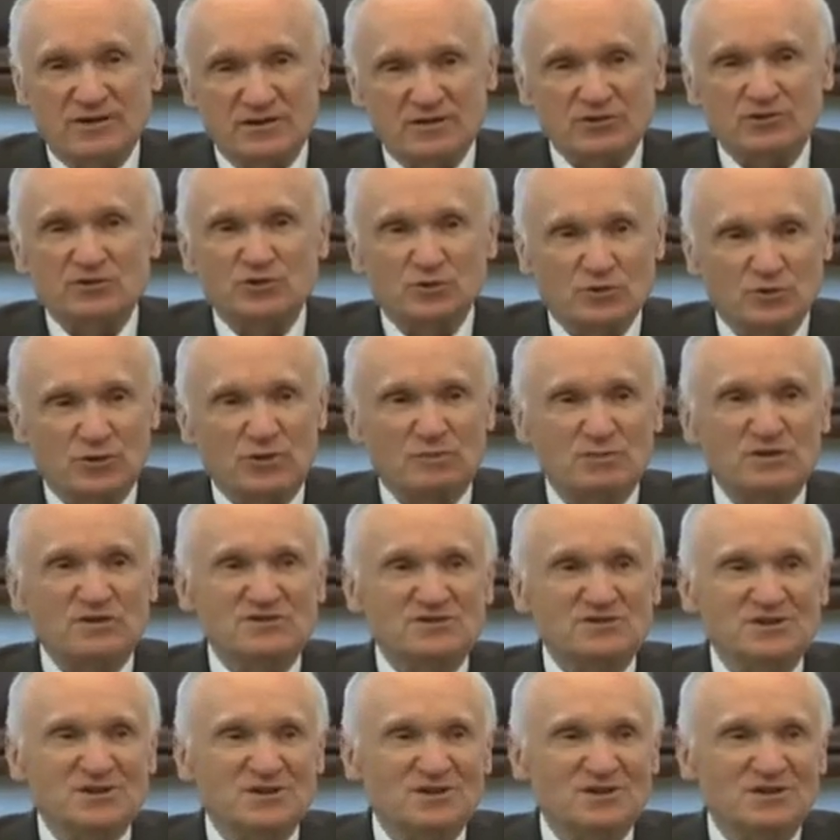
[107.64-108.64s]
and
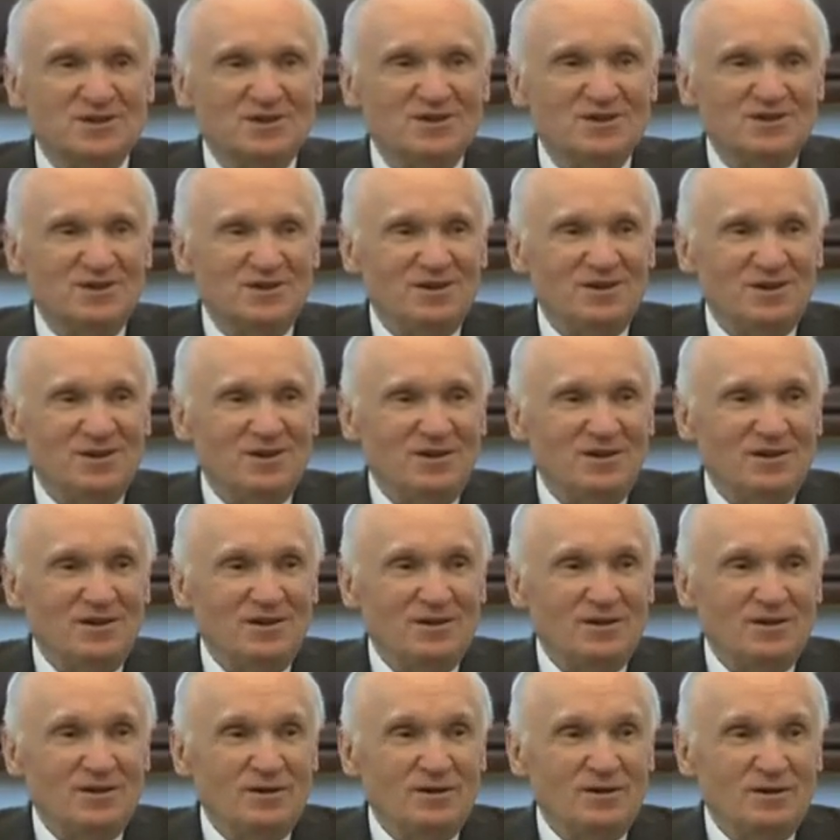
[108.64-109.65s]
with
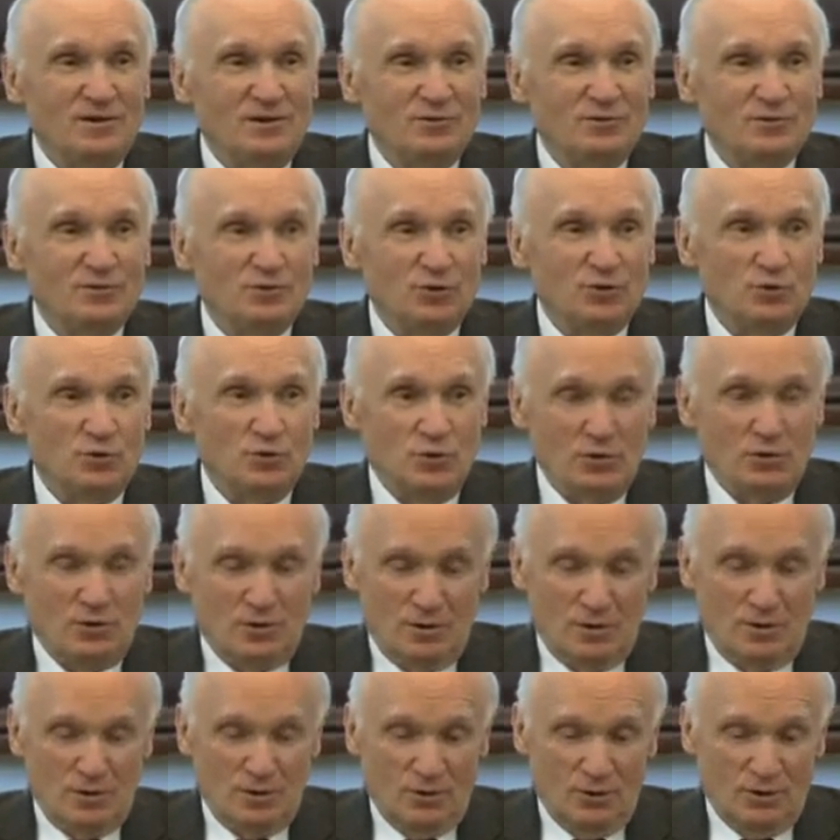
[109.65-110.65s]
praise. They say you're the
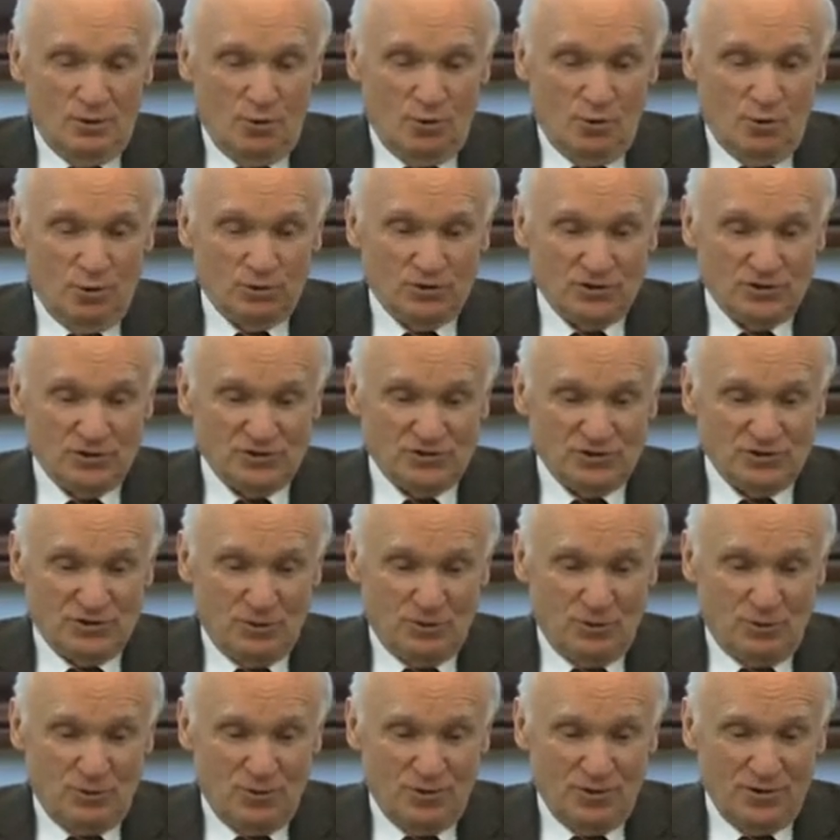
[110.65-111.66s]
best in the world.
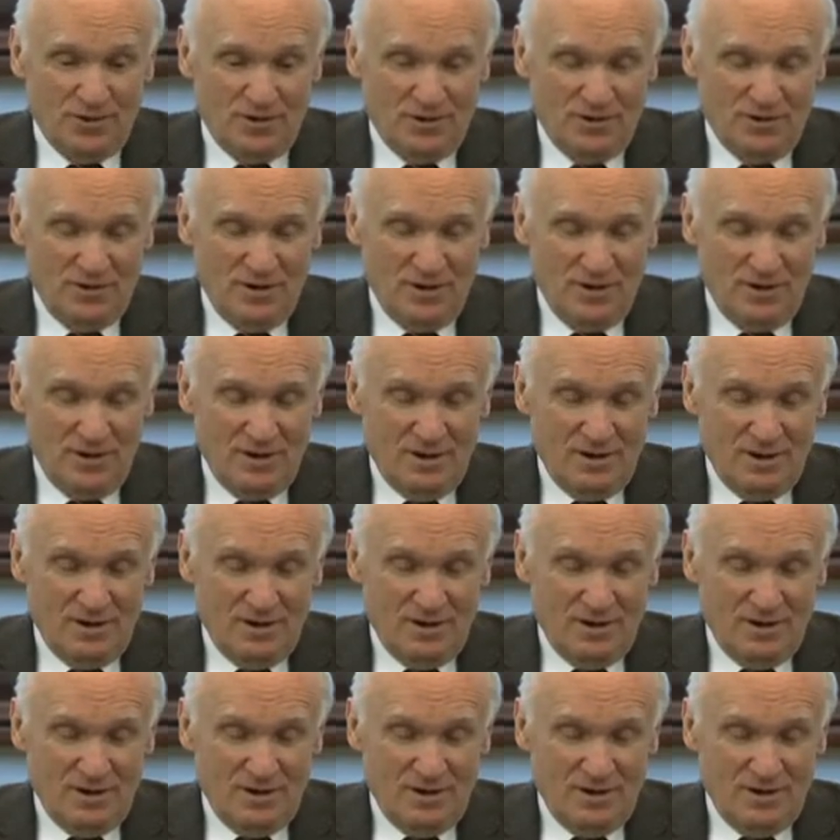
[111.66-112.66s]
Of course, they
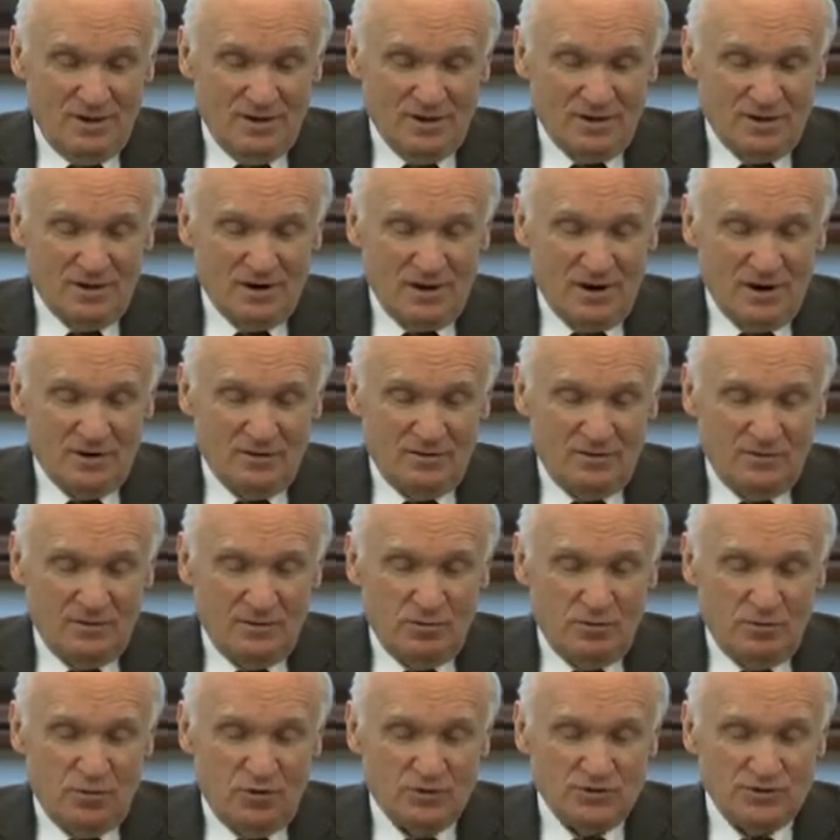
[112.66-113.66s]
don't say it,
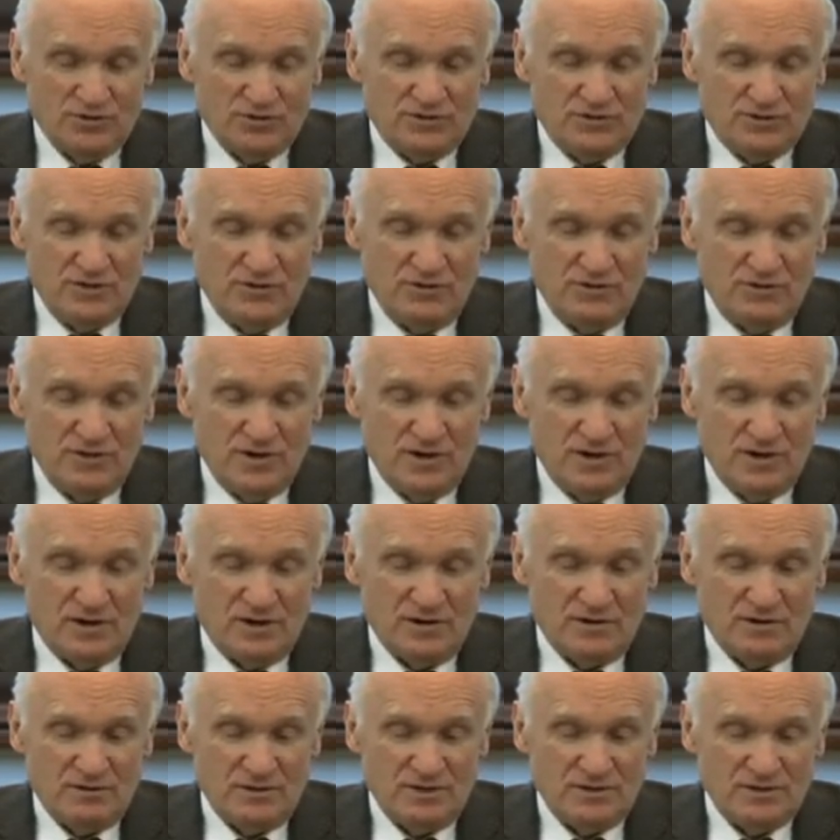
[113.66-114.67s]
but they mean
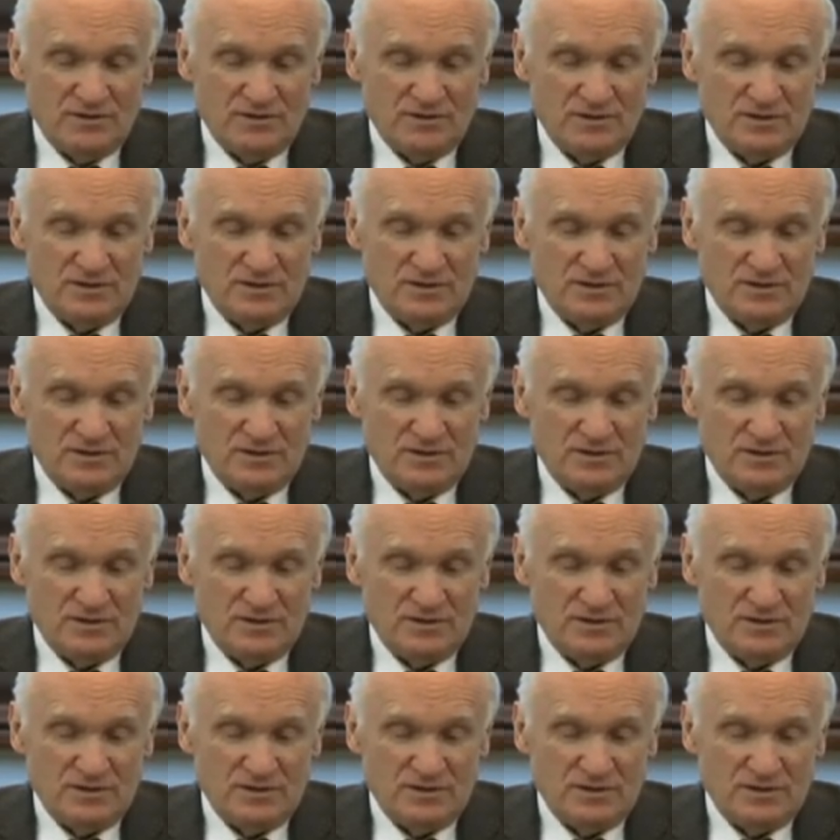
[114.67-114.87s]
it.